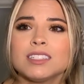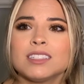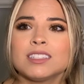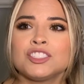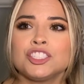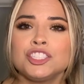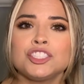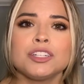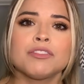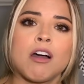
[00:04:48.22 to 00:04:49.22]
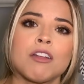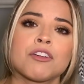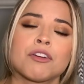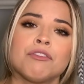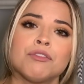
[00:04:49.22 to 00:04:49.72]
she should have gotten
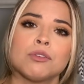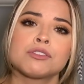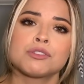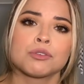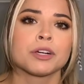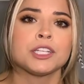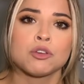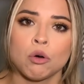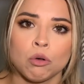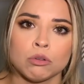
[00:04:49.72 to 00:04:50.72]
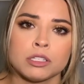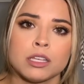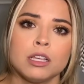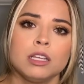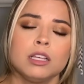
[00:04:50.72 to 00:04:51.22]
her full story told,
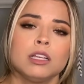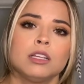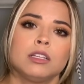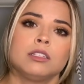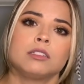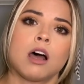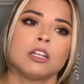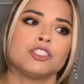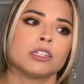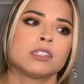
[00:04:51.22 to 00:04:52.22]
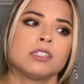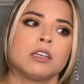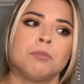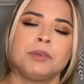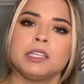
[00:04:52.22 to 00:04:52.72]
not just a
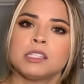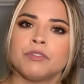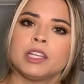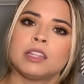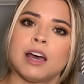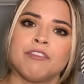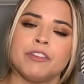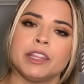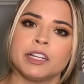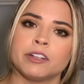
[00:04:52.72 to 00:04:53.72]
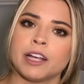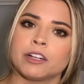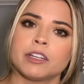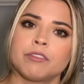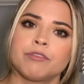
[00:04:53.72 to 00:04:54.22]
piece of it that fit their
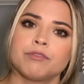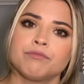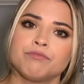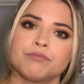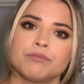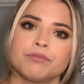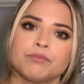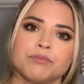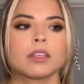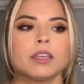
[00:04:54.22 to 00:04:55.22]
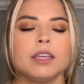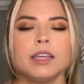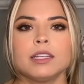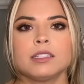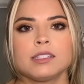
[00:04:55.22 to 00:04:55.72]
narrative.
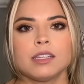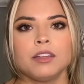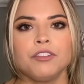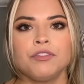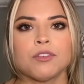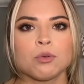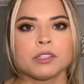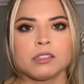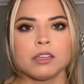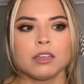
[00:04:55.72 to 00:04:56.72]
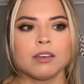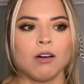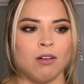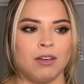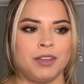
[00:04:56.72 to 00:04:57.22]
Instead of focusing
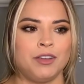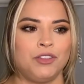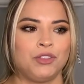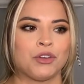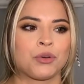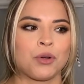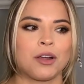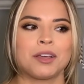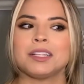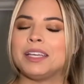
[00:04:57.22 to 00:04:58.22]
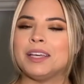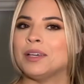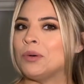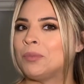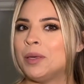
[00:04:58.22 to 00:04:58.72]
on the chronically
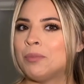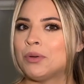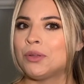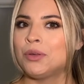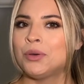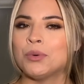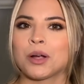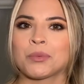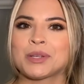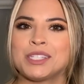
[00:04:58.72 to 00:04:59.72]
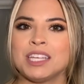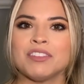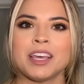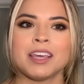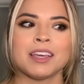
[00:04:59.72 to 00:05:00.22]
ill people who are
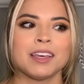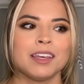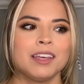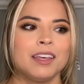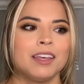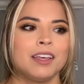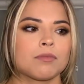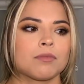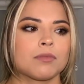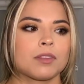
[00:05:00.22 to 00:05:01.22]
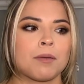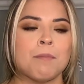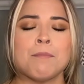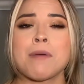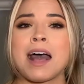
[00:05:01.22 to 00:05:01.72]
receiving
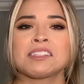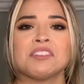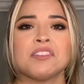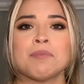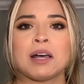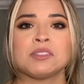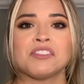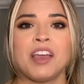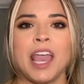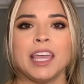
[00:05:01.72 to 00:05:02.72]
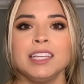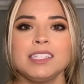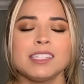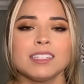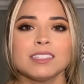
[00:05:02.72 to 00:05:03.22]
massive amounts of
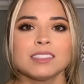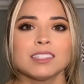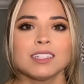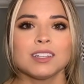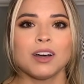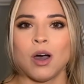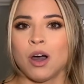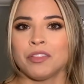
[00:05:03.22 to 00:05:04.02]
hate on